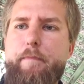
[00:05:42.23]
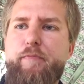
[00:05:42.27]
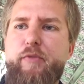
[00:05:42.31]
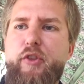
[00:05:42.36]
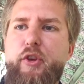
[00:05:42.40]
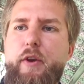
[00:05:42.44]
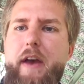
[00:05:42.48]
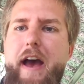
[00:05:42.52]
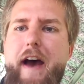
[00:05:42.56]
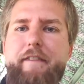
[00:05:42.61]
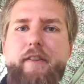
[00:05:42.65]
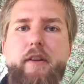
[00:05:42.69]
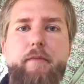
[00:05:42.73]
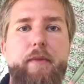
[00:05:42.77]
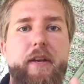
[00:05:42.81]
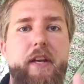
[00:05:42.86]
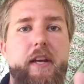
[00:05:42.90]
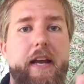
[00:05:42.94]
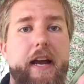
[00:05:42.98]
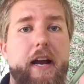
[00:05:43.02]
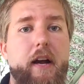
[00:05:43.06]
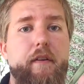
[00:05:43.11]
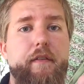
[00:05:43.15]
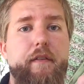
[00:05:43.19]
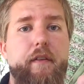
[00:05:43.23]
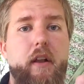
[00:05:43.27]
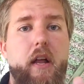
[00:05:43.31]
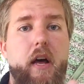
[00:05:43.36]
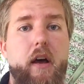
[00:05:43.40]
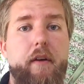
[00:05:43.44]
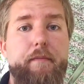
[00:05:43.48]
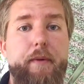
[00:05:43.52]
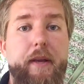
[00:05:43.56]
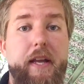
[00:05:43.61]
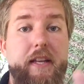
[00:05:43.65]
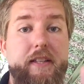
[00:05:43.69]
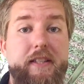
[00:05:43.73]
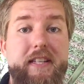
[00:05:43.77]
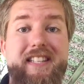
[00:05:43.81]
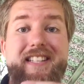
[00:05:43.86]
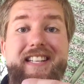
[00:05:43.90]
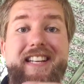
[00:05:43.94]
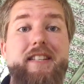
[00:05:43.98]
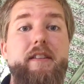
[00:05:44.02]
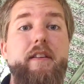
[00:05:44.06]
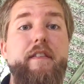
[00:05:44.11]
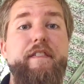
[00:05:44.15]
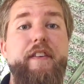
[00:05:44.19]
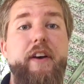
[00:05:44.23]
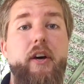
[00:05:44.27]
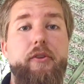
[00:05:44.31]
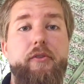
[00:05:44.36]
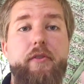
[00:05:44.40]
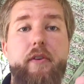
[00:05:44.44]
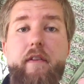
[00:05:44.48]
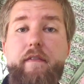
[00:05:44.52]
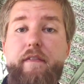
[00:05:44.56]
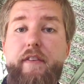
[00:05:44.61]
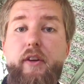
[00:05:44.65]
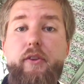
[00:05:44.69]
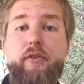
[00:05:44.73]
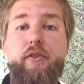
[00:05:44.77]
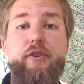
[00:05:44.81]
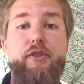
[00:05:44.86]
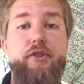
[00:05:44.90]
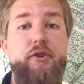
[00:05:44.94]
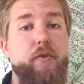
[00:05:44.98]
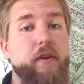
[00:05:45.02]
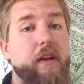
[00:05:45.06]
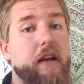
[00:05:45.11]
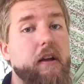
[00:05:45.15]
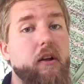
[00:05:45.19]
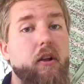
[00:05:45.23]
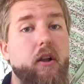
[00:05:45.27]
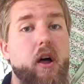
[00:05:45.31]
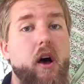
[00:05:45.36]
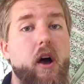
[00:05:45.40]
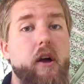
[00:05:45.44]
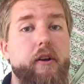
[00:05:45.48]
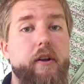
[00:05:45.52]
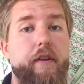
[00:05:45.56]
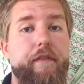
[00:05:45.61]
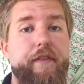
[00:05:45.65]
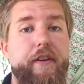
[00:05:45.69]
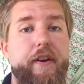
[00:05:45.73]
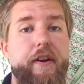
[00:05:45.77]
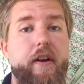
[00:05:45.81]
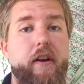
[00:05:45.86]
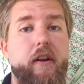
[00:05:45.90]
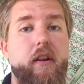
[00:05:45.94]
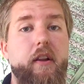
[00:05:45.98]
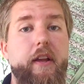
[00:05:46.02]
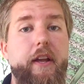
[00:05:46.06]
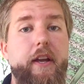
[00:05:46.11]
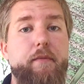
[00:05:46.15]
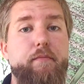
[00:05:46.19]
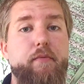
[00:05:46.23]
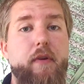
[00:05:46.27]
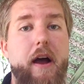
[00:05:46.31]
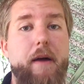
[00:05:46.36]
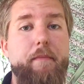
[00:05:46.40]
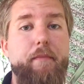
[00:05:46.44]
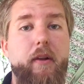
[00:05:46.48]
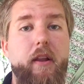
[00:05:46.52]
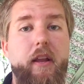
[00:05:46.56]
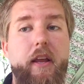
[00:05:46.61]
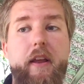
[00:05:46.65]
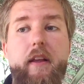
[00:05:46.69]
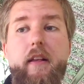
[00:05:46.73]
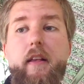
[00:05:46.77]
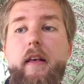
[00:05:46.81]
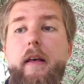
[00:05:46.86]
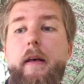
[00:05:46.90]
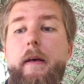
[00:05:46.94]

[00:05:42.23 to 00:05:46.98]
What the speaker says: you have to be careful of, because this is a filter and filters do get clogged if they're not cleaned properly,